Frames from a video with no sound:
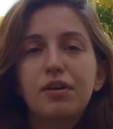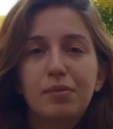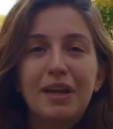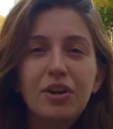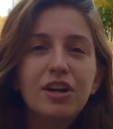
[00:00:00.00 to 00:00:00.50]

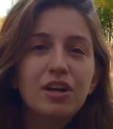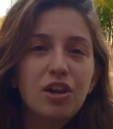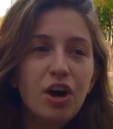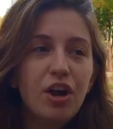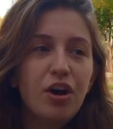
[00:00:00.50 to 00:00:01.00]
I'm hearing a
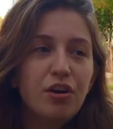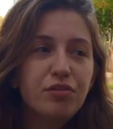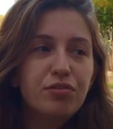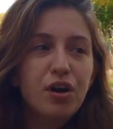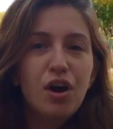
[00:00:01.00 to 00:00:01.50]
lot of,
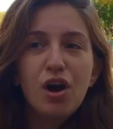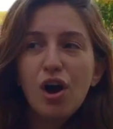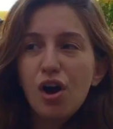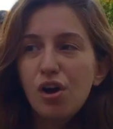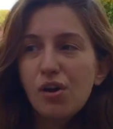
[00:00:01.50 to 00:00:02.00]

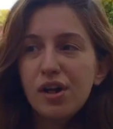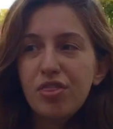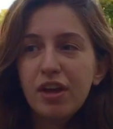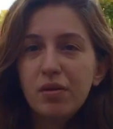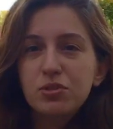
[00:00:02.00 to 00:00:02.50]
oh, I
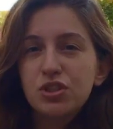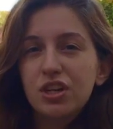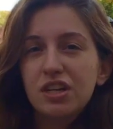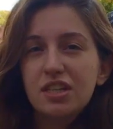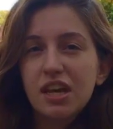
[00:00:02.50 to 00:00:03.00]
think I'm just
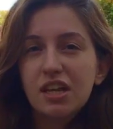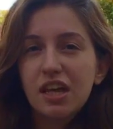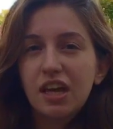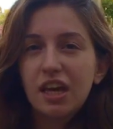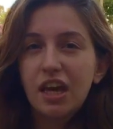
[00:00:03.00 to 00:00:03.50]
gonna take
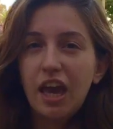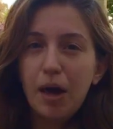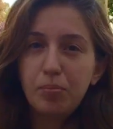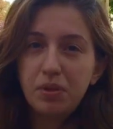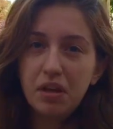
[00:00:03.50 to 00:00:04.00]
like a
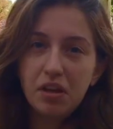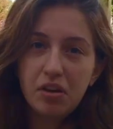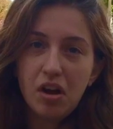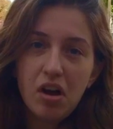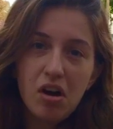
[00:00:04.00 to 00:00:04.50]
gap
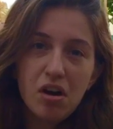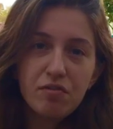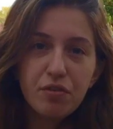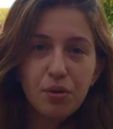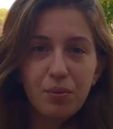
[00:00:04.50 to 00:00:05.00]
year
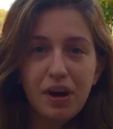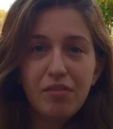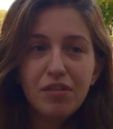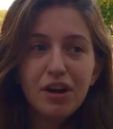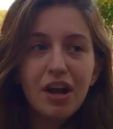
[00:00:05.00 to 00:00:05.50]
off or
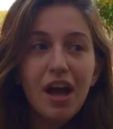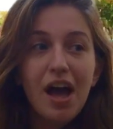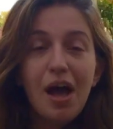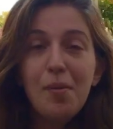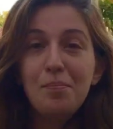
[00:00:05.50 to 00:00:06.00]
whatever.
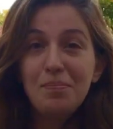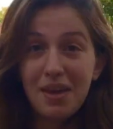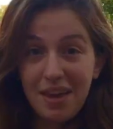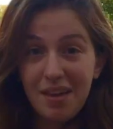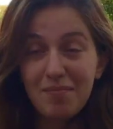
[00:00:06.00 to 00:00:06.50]

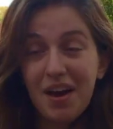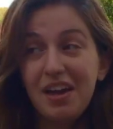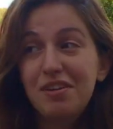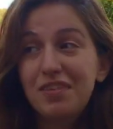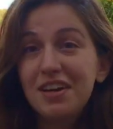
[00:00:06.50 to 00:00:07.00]
Me, my
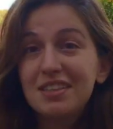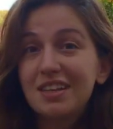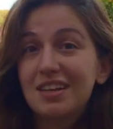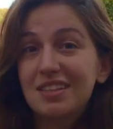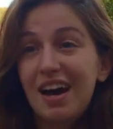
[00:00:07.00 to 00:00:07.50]
advice,
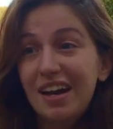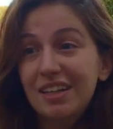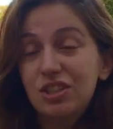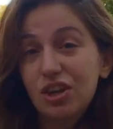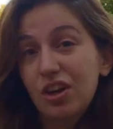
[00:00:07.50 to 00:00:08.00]
because
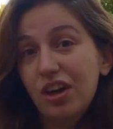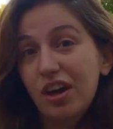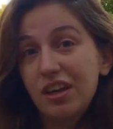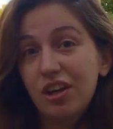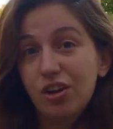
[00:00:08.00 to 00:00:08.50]
I took
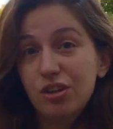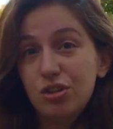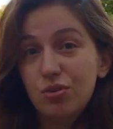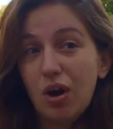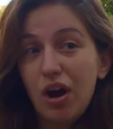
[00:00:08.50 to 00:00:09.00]
a year or
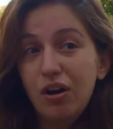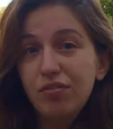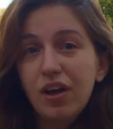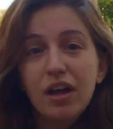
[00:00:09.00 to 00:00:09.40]
two off,